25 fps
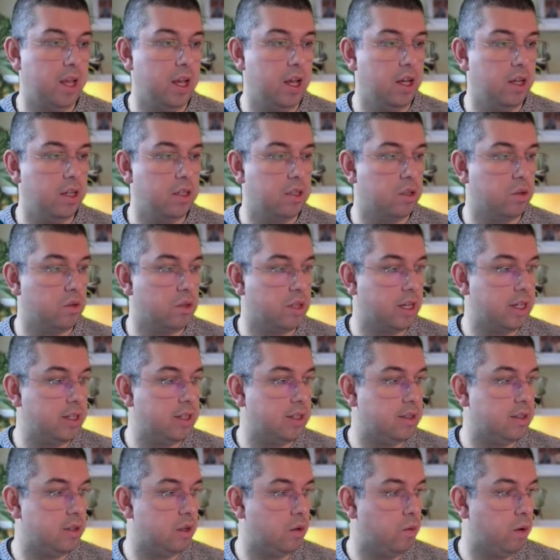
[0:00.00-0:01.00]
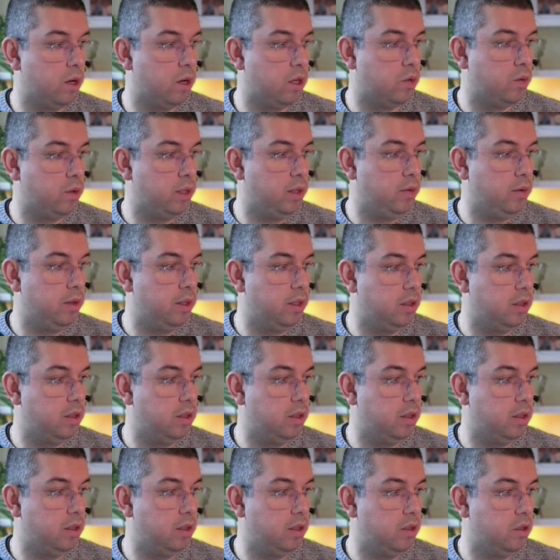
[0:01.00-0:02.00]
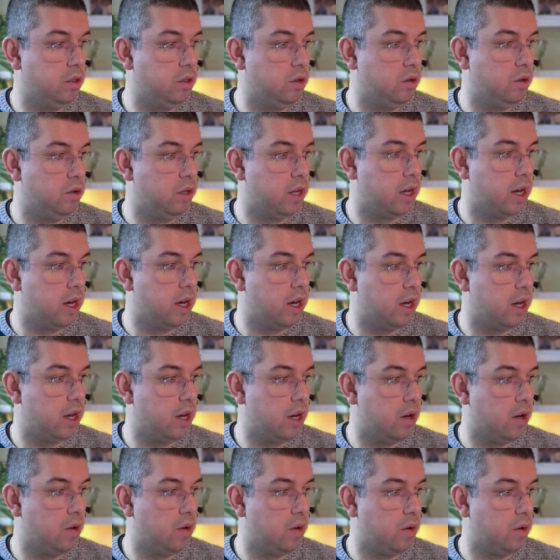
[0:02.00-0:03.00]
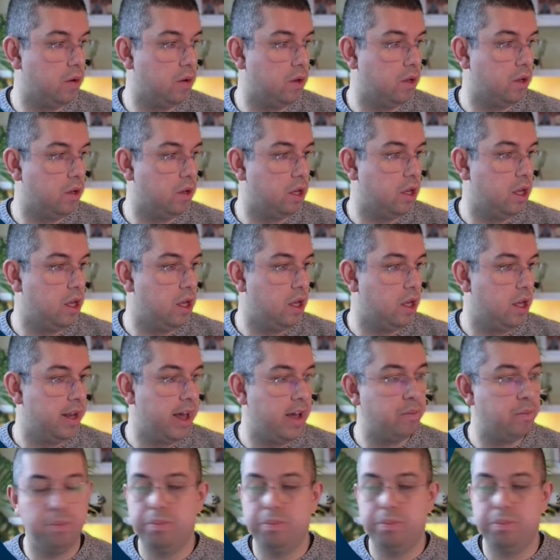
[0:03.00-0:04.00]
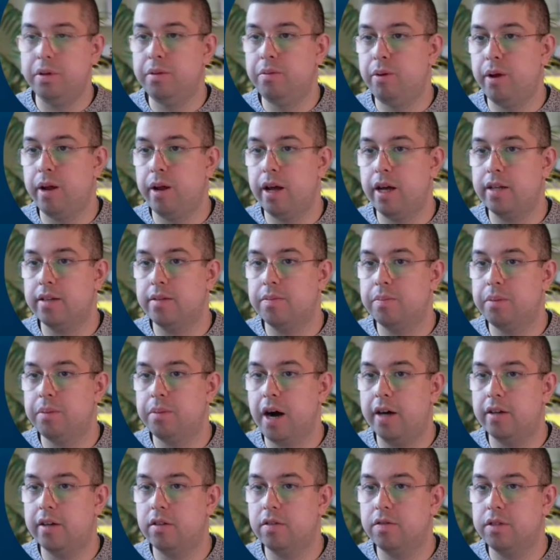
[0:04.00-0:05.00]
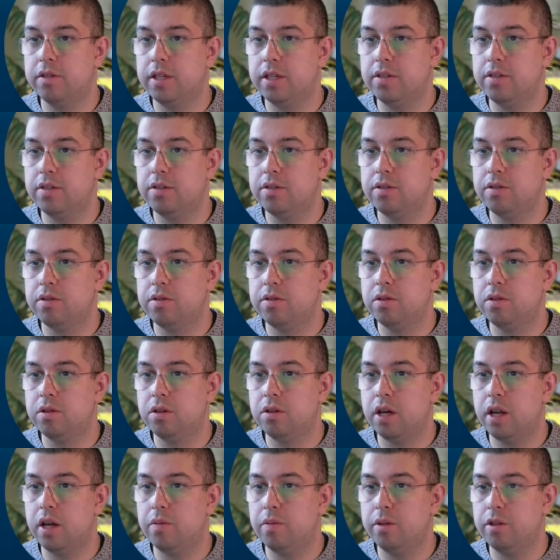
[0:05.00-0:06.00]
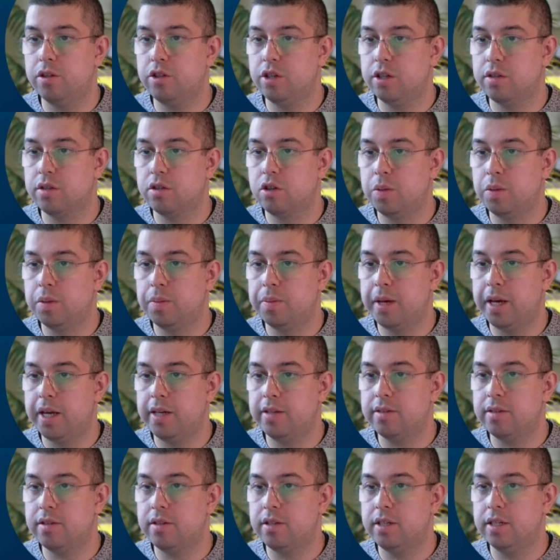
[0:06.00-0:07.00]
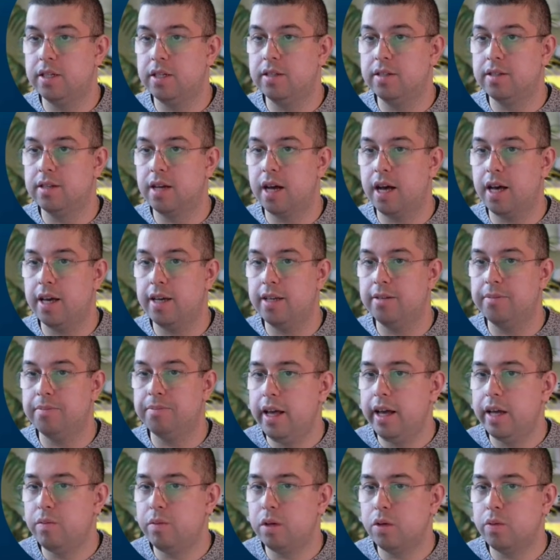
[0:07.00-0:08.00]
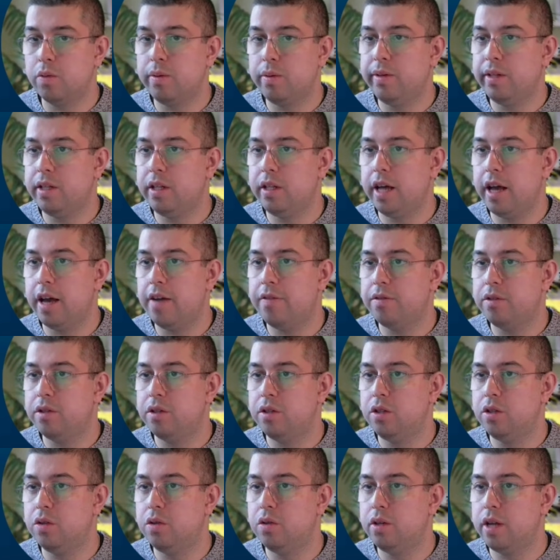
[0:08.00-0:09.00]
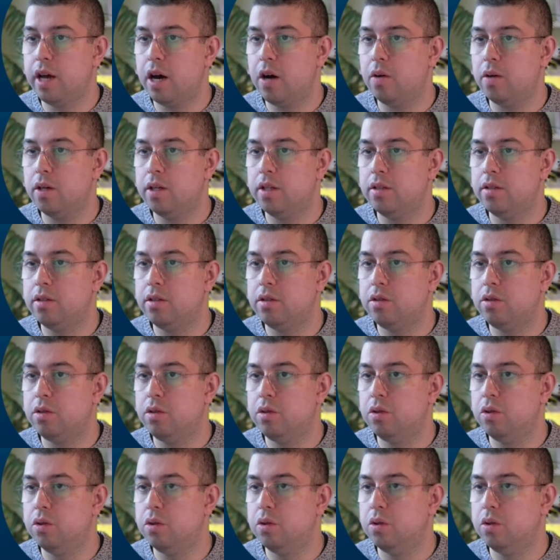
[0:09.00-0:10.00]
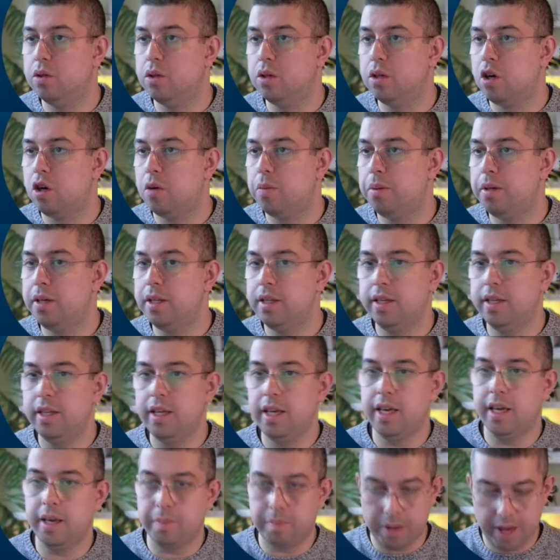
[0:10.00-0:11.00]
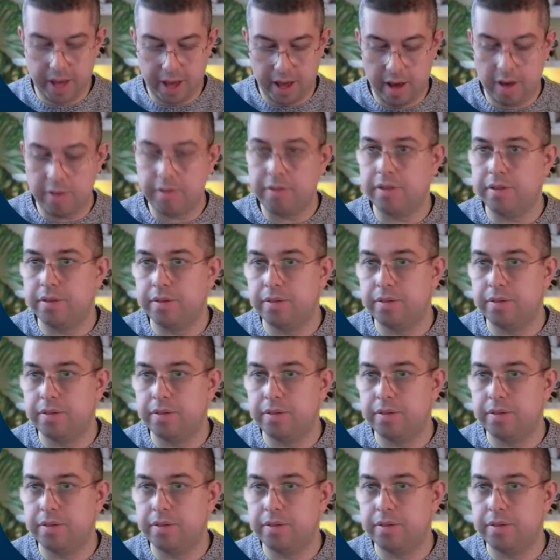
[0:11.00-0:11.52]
So that's what we will do now. And I have prepared part of this. And we'll just copy paste it here inside. And what we will have to do now is to copy the path